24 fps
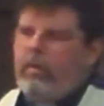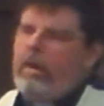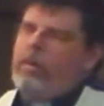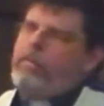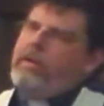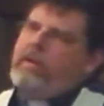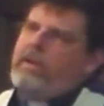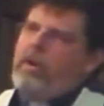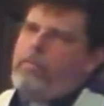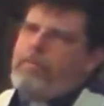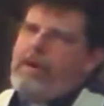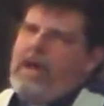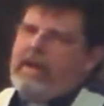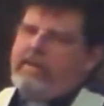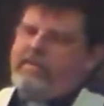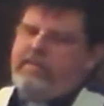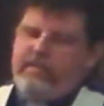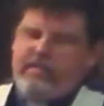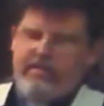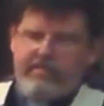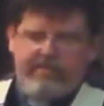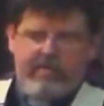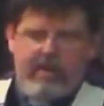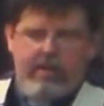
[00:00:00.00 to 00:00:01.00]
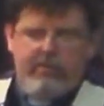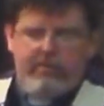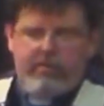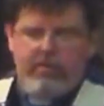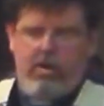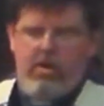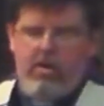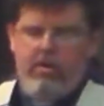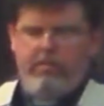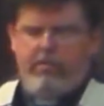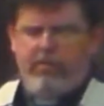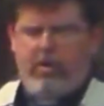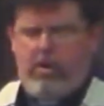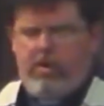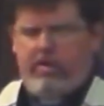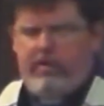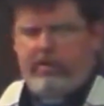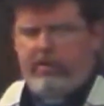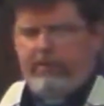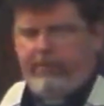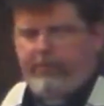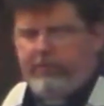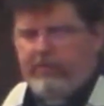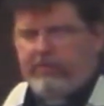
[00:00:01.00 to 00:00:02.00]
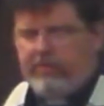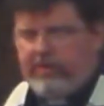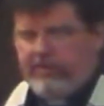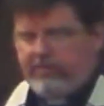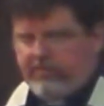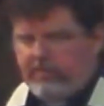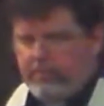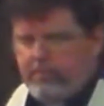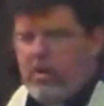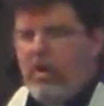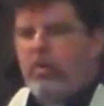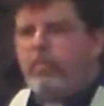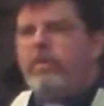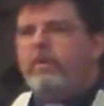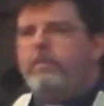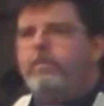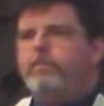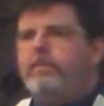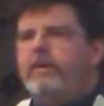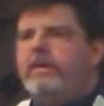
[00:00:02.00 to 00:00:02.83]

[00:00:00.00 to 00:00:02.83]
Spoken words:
I want to go back to the Seltzer article for just a moment,